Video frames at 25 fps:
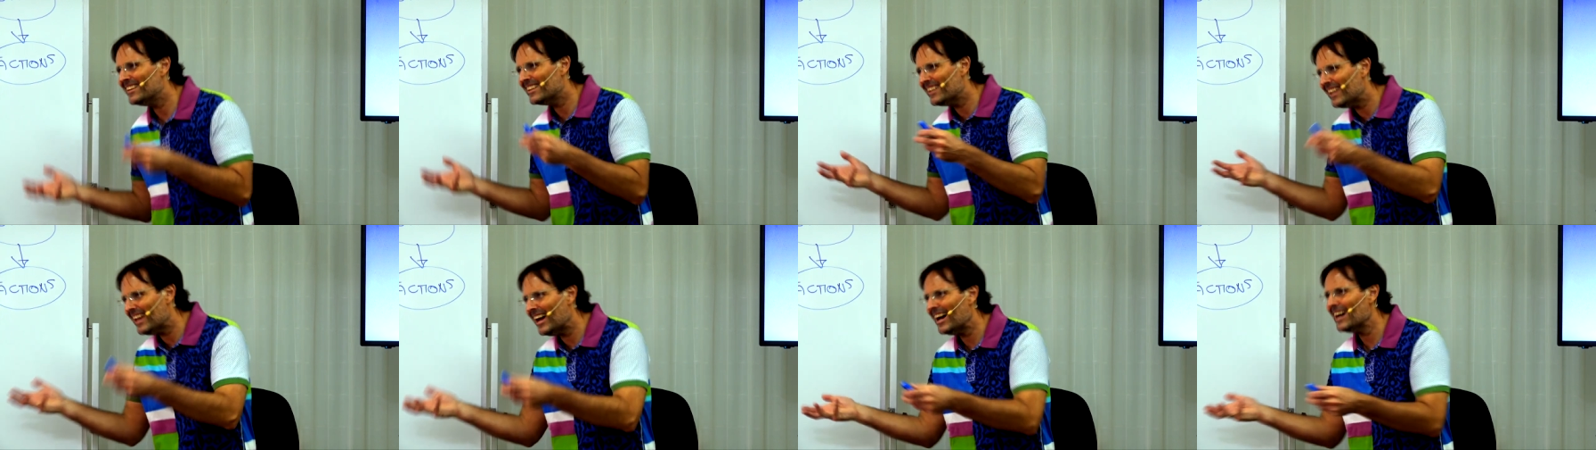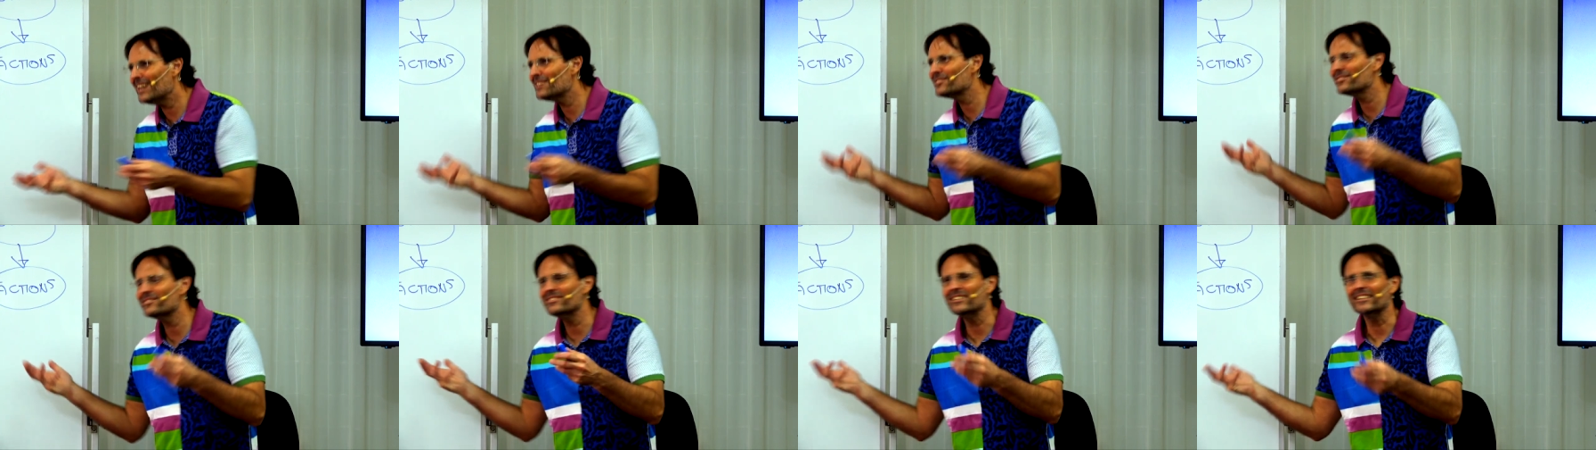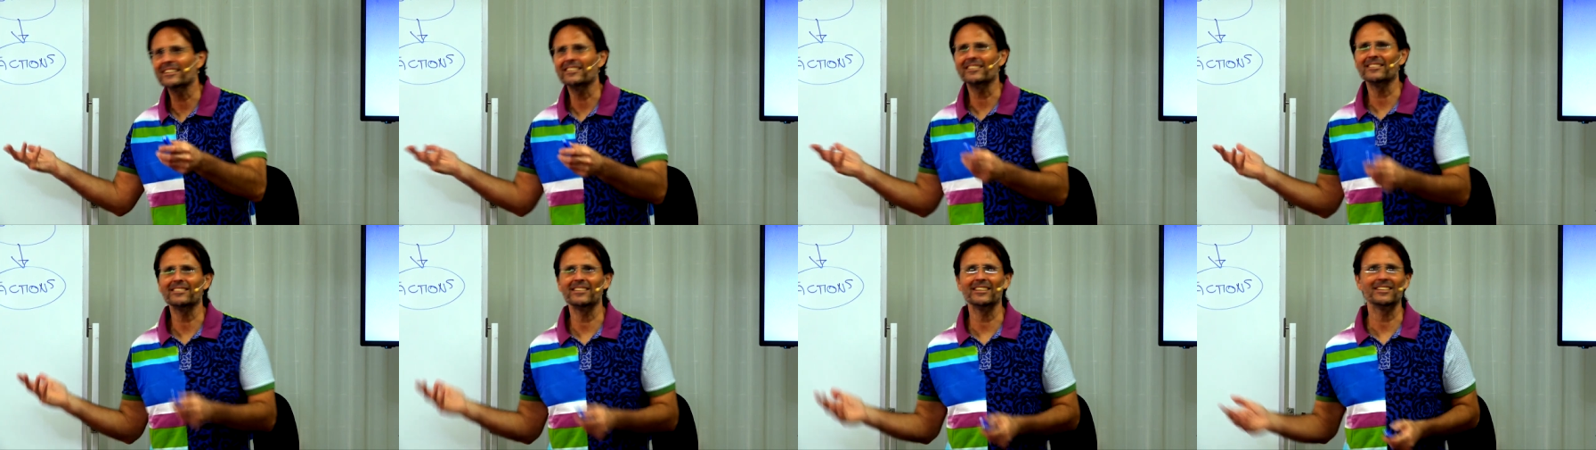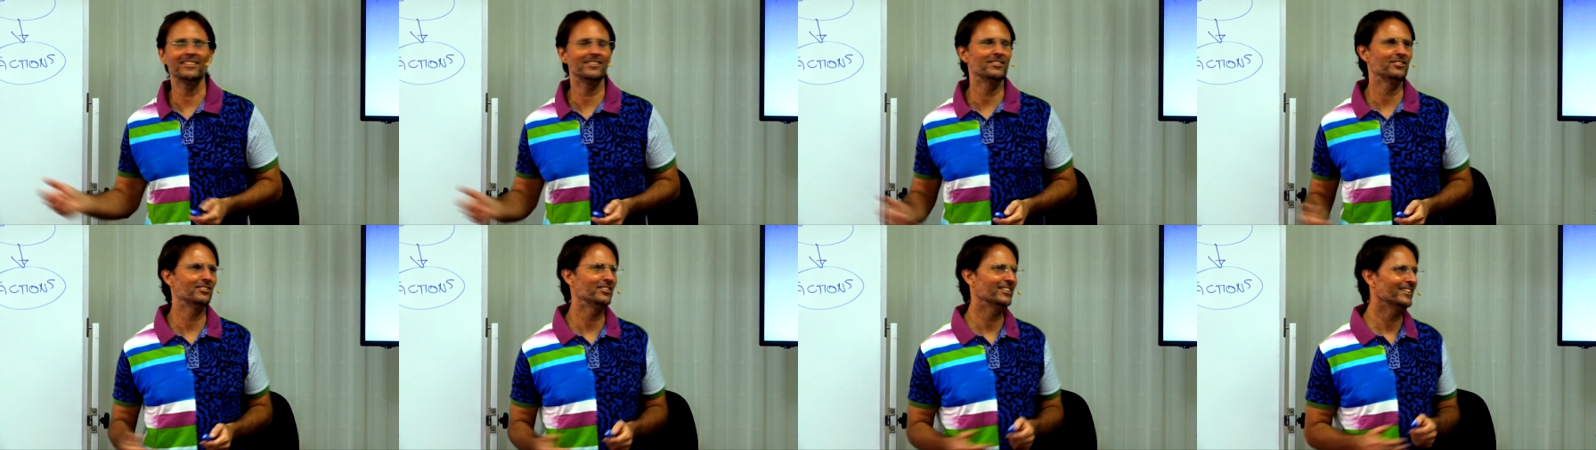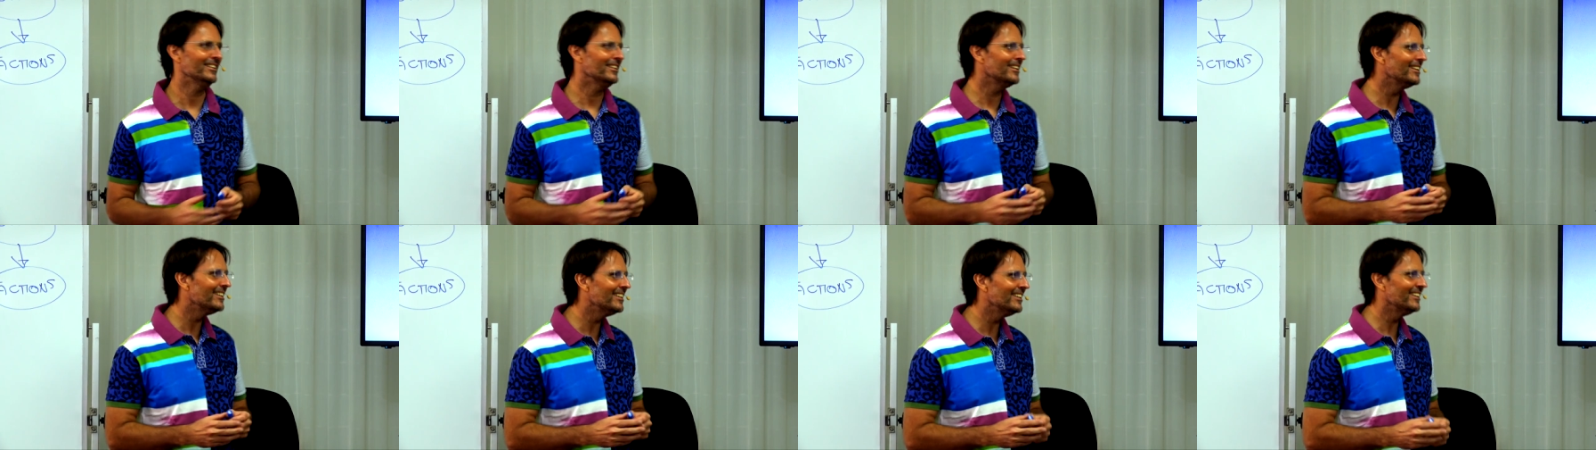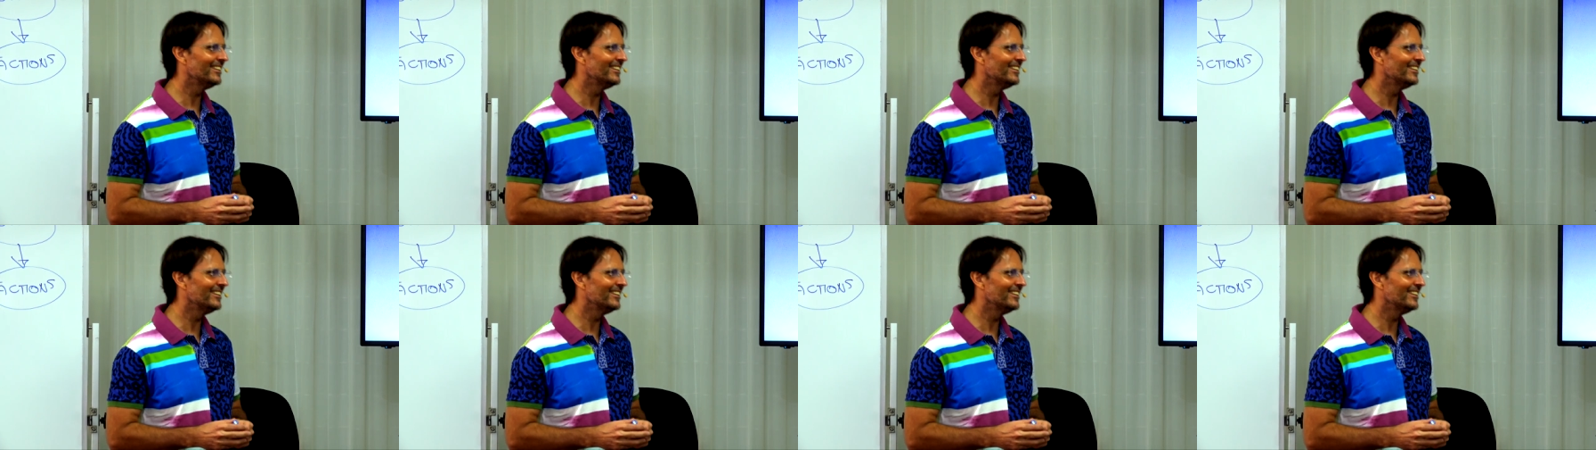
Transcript: the last thing that you did